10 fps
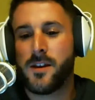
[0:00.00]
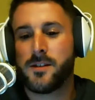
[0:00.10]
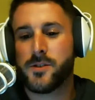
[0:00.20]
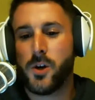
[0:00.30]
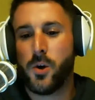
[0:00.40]

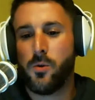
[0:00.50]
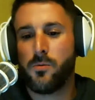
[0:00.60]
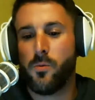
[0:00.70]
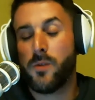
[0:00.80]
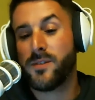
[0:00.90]
So
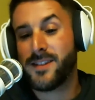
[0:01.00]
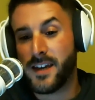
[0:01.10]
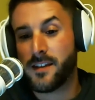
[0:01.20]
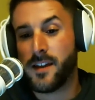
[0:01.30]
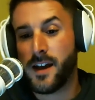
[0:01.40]
one would
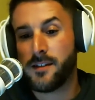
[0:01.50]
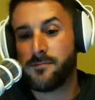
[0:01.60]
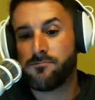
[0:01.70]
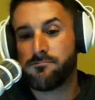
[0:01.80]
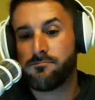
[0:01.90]
think
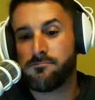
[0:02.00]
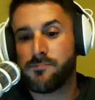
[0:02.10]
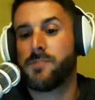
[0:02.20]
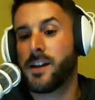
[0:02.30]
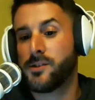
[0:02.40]
that
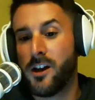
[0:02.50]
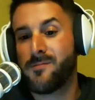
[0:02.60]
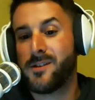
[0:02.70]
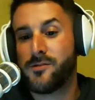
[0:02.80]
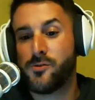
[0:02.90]

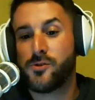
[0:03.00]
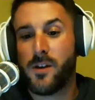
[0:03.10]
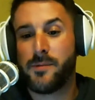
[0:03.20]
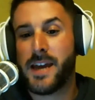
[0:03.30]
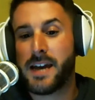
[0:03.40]
taxonomies you should
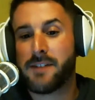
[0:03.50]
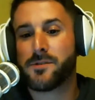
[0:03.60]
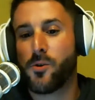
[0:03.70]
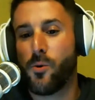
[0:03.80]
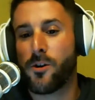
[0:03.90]
probably have
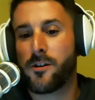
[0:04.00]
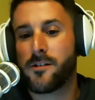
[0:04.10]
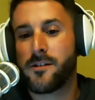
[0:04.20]
in core,